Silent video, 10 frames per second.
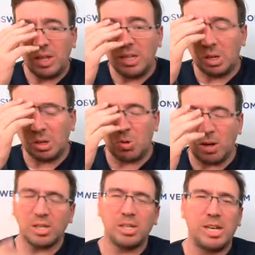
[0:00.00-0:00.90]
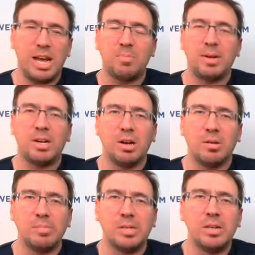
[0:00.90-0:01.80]
So the question now
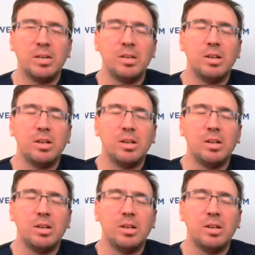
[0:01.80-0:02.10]
becomes,